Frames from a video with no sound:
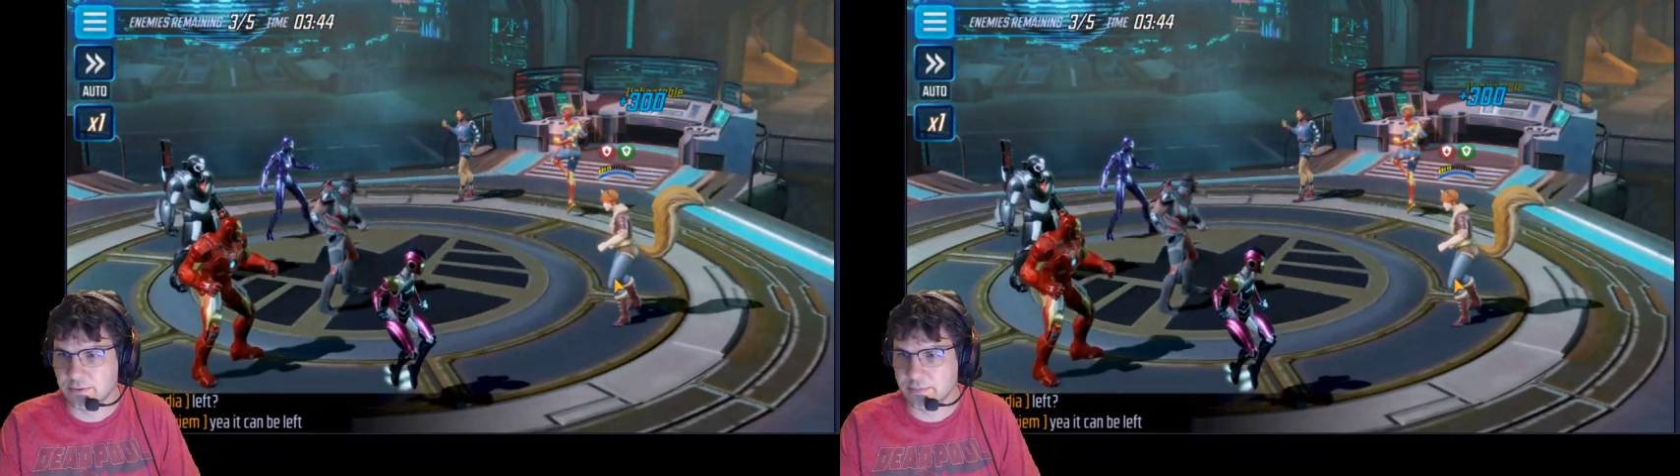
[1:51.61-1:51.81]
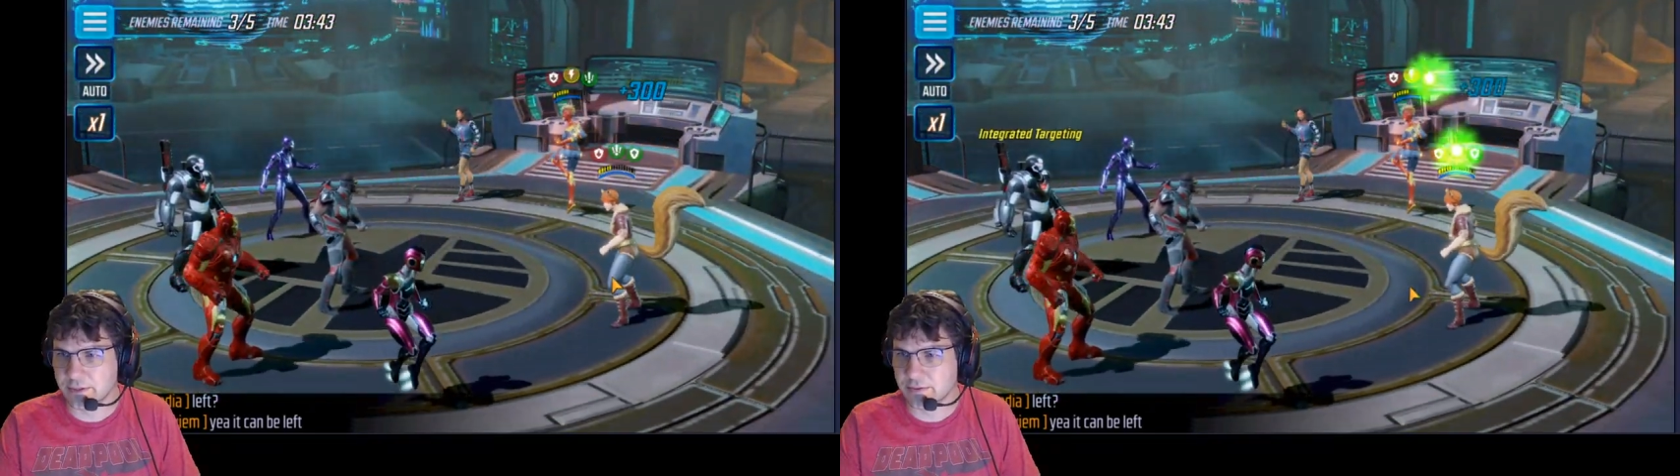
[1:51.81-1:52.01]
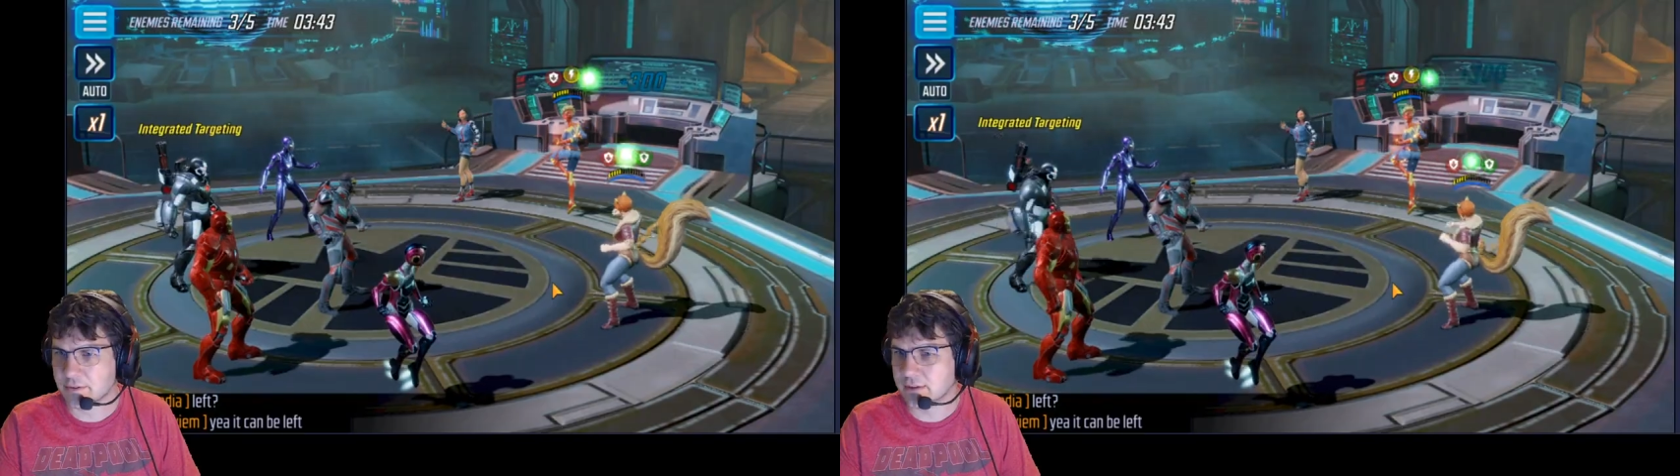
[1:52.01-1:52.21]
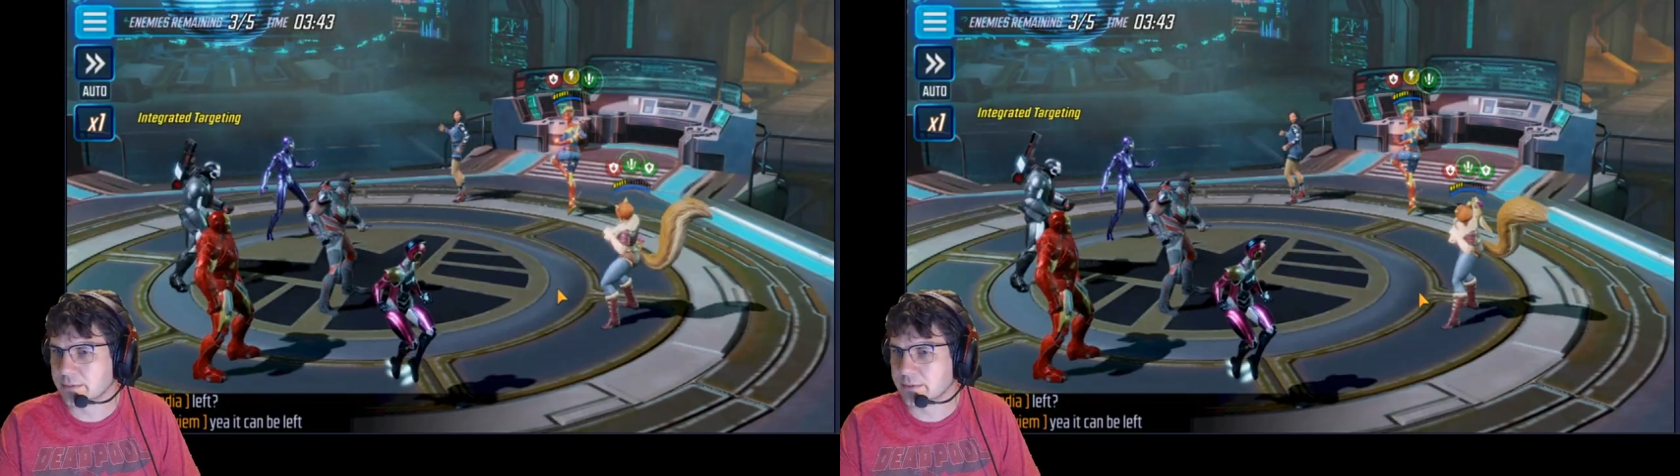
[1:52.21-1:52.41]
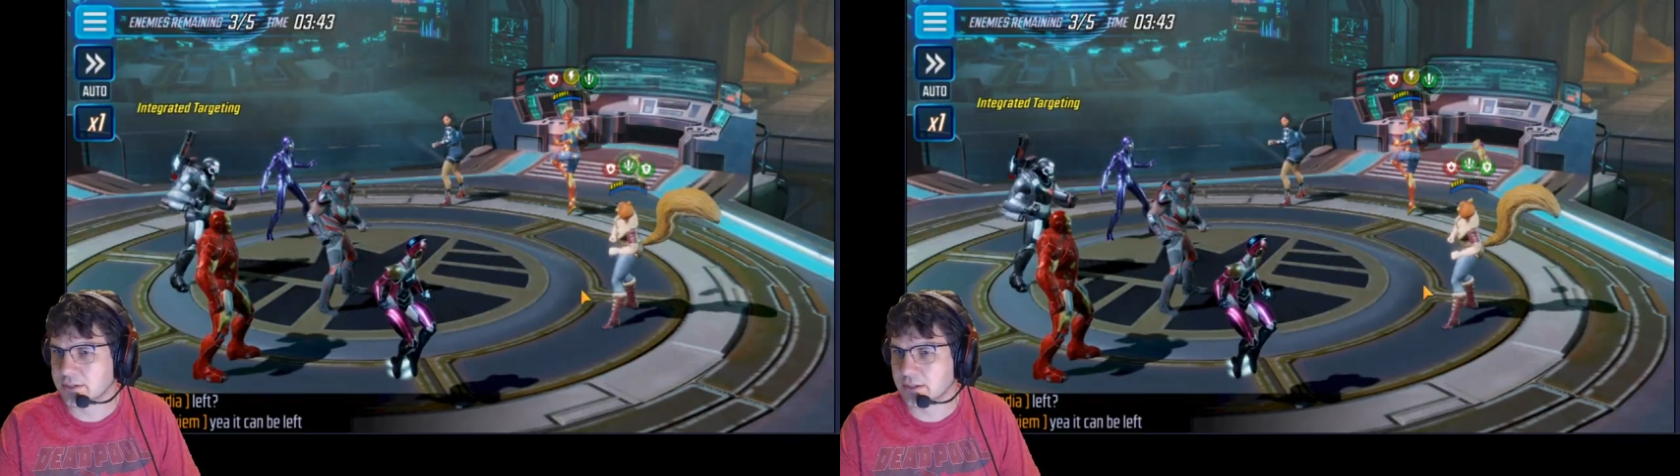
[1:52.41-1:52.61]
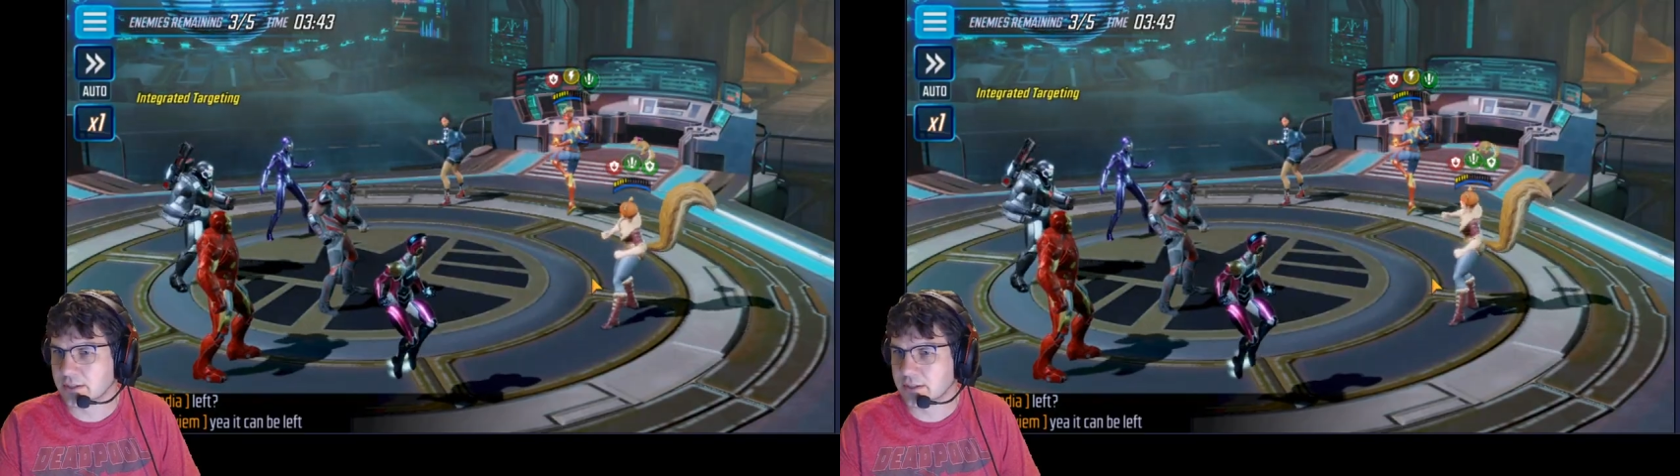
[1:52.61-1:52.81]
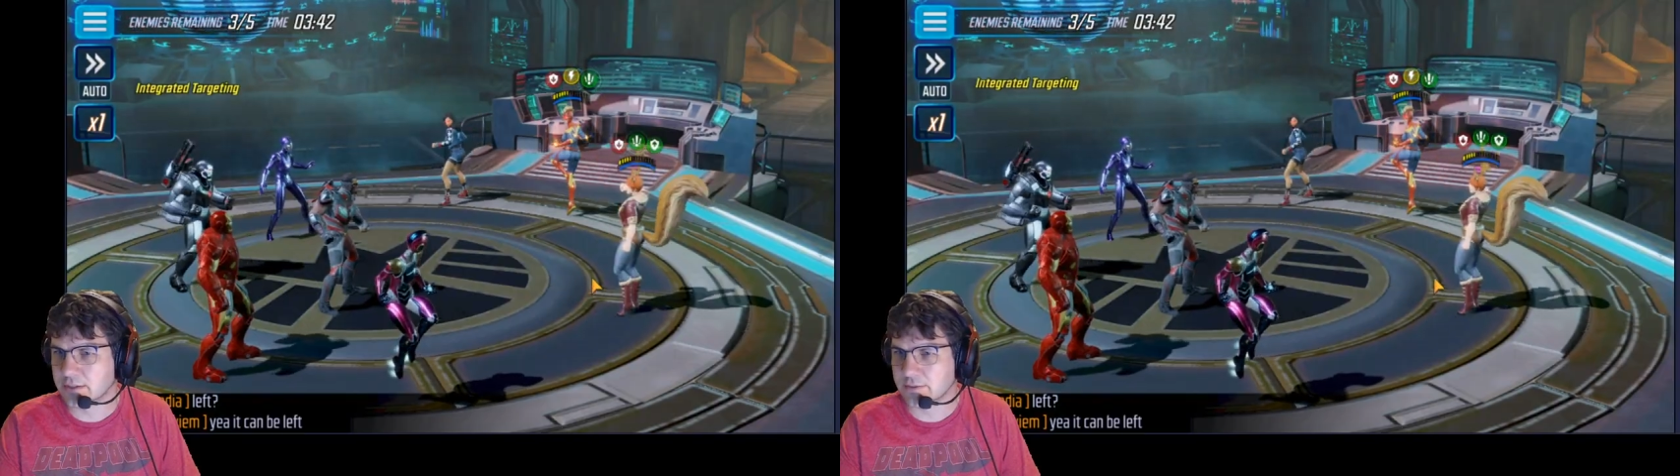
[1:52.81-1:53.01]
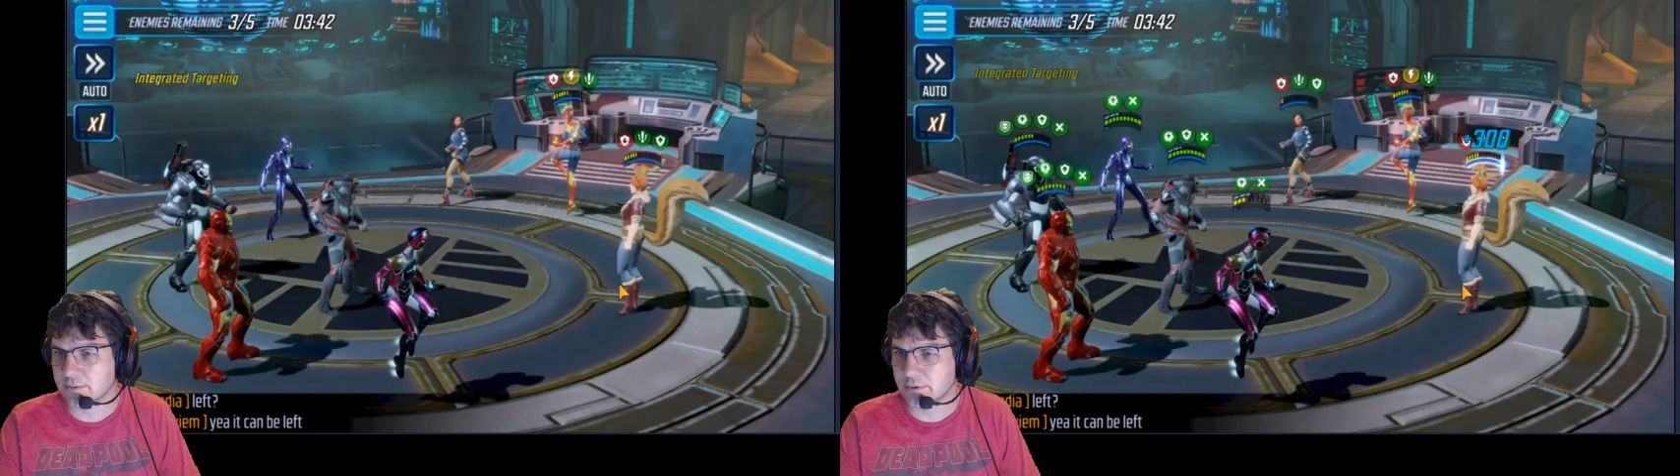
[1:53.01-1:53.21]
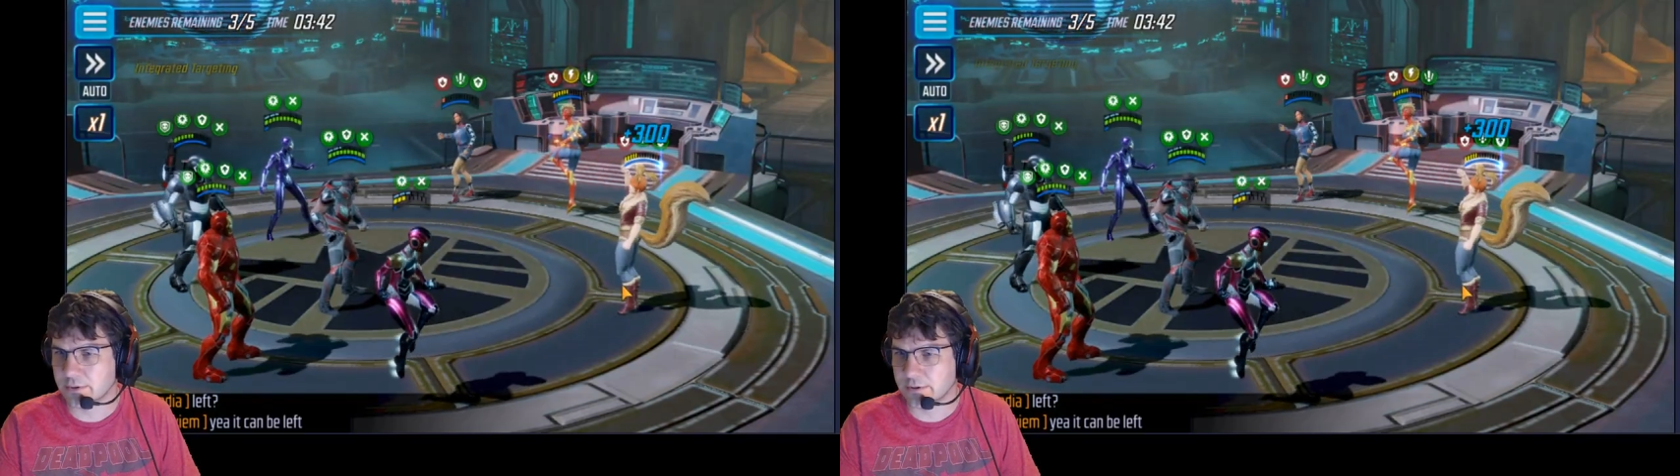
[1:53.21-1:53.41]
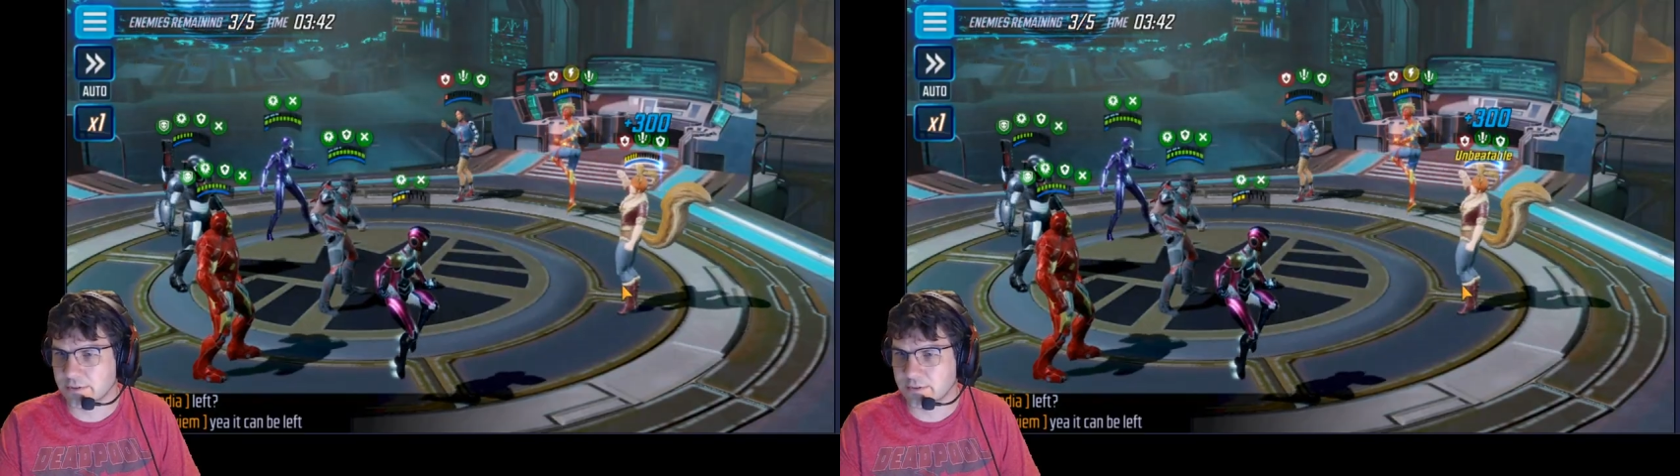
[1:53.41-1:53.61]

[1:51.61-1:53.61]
amounts of damage. And then Squirrel Girl is